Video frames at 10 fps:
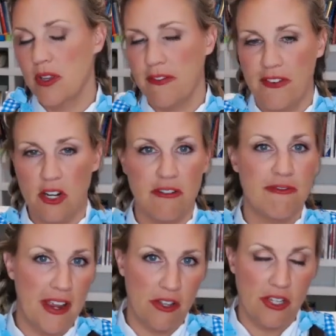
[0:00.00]
we fear
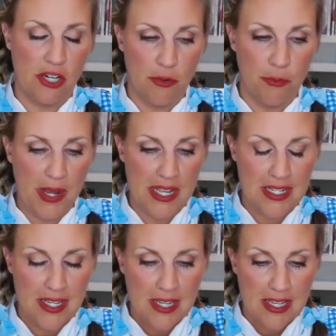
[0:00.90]
failure, but
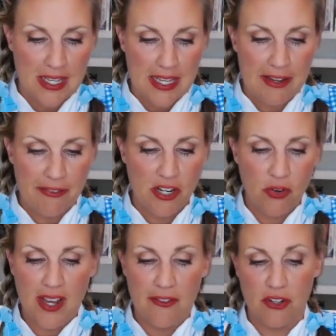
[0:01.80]
if you
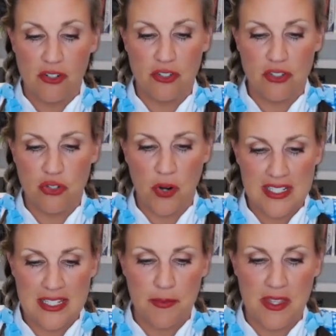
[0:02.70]
don't ever try
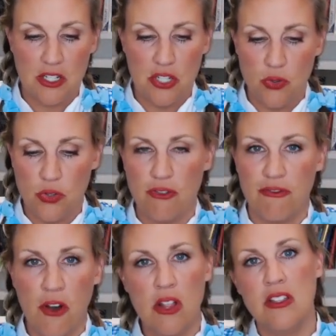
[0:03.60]
something new, you
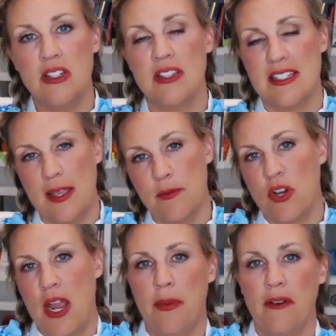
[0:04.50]
fall into the same
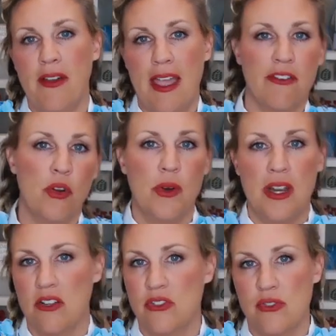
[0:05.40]
trap of everyone
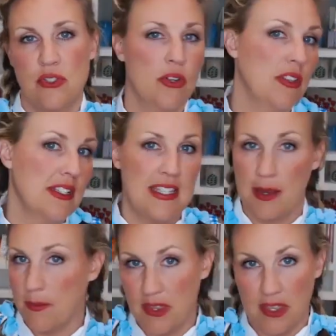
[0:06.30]
else who's doing the
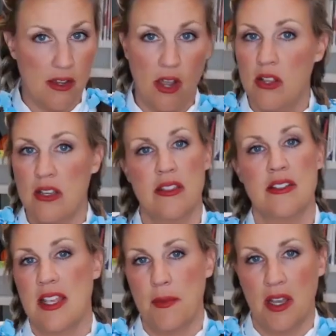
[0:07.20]
same thing, calling on the
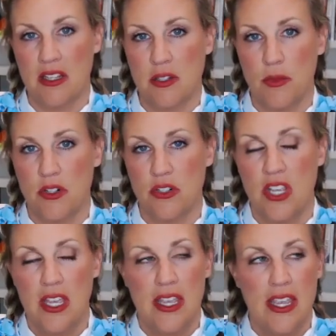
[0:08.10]
same customers.
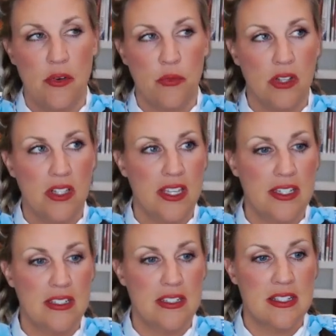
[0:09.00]
It really
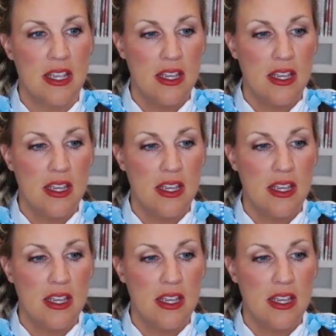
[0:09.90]
is.